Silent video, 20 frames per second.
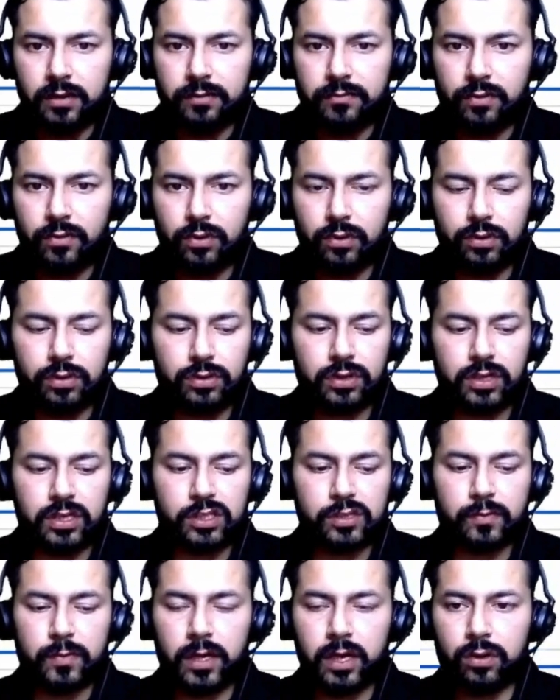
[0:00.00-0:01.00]
So I
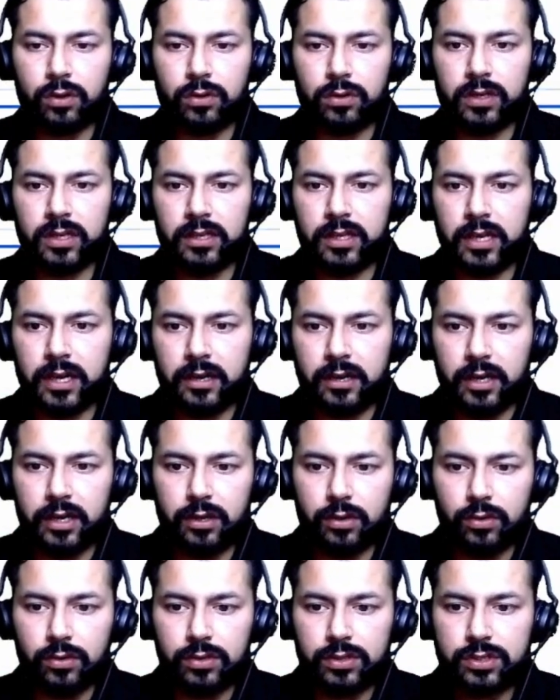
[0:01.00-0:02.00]
want to display
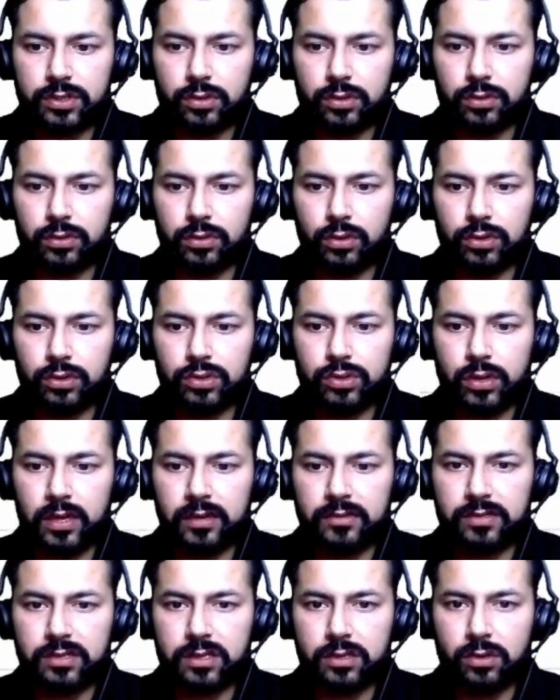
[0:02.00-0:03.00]
only that record. So
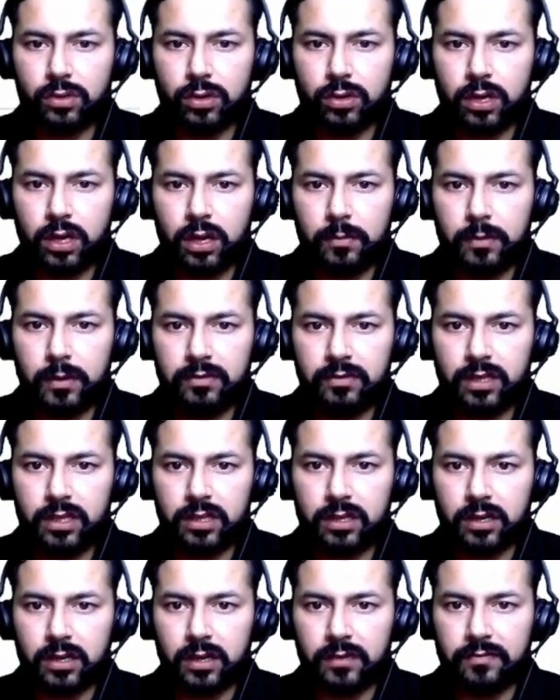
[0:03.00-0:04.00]
those who have scored
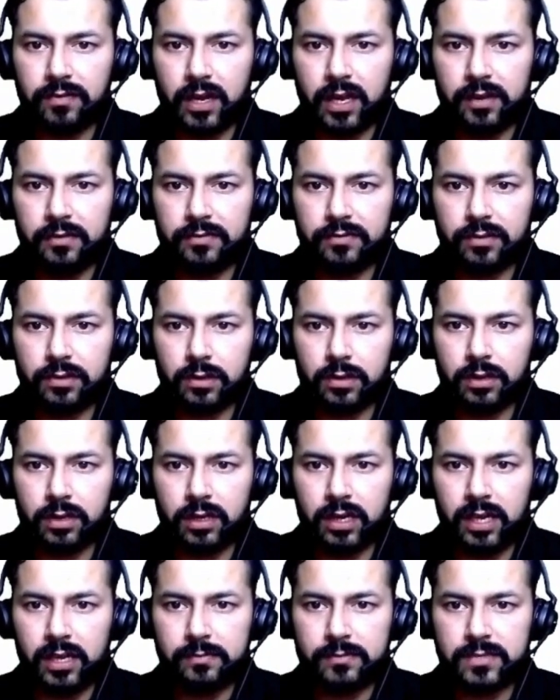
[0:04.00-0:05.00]
above the
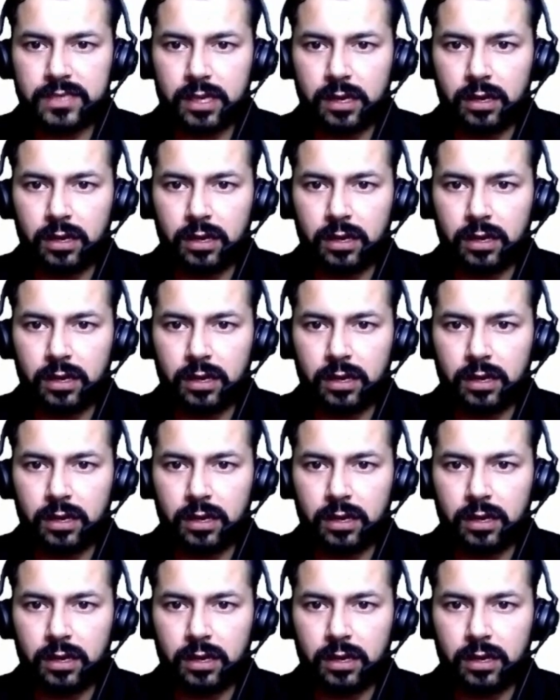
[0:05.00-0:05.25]
35, the